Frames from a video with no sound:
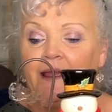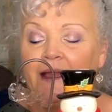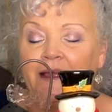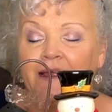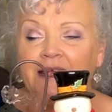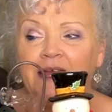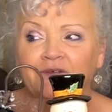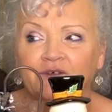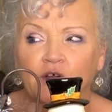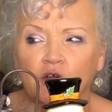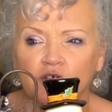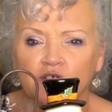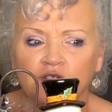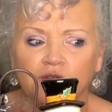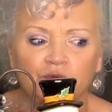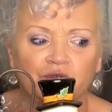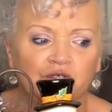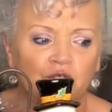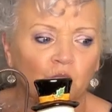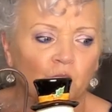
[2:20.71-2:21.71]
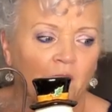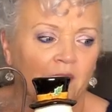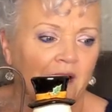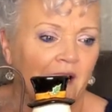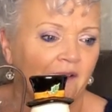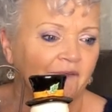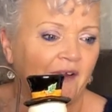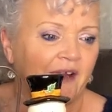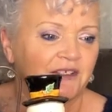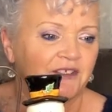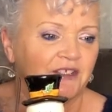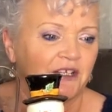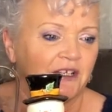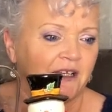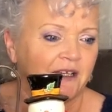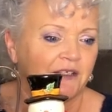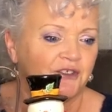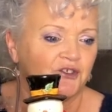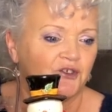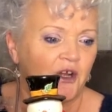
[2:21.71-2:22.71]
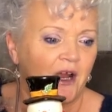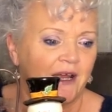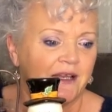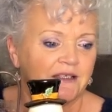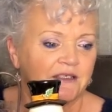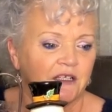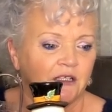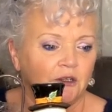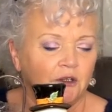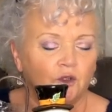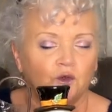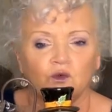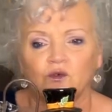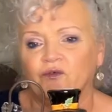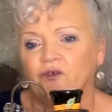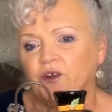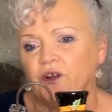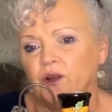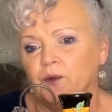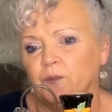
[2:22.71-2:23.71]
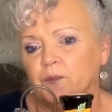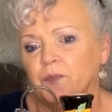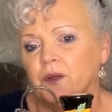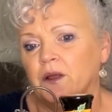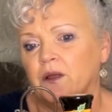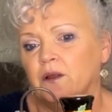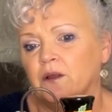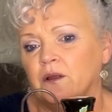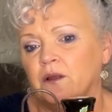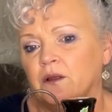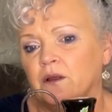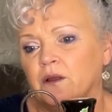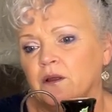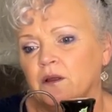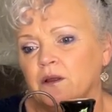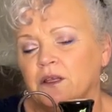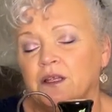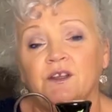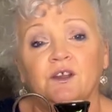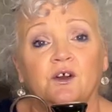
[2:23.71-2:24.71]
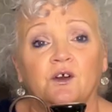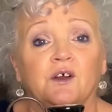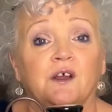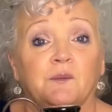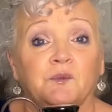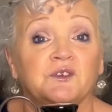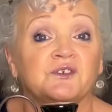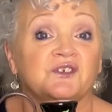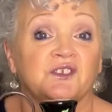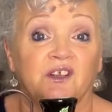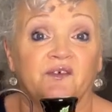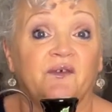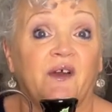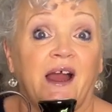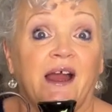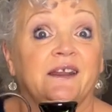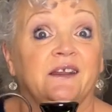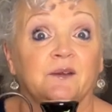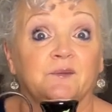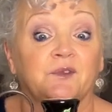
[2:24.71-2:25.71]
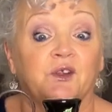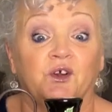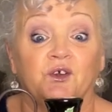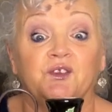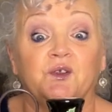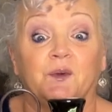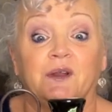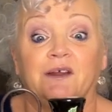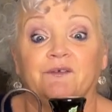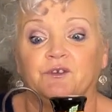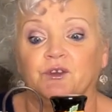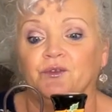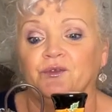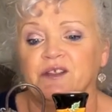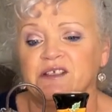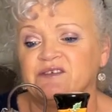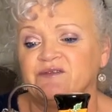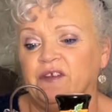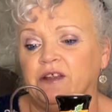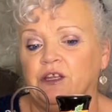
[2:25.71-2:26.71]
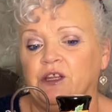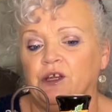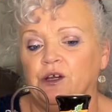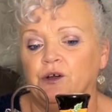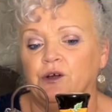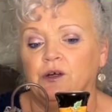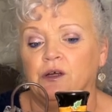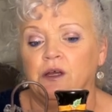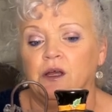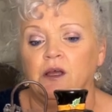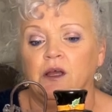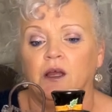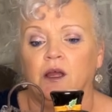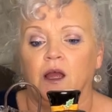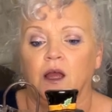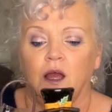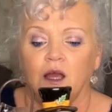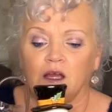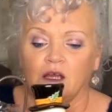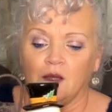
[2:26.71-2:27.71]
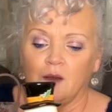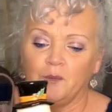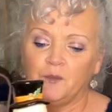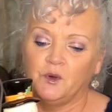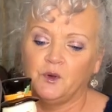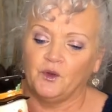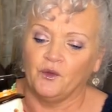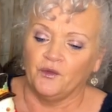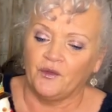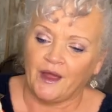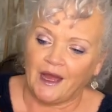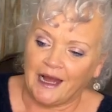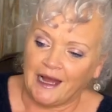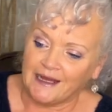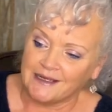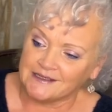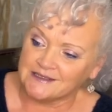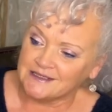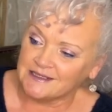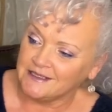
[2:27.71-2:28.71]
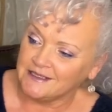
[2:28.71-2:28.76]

I have got some somewhere, and I've actually tried to look for them, but you know, I'm just going to find them, don't you, when I've done this video. But that,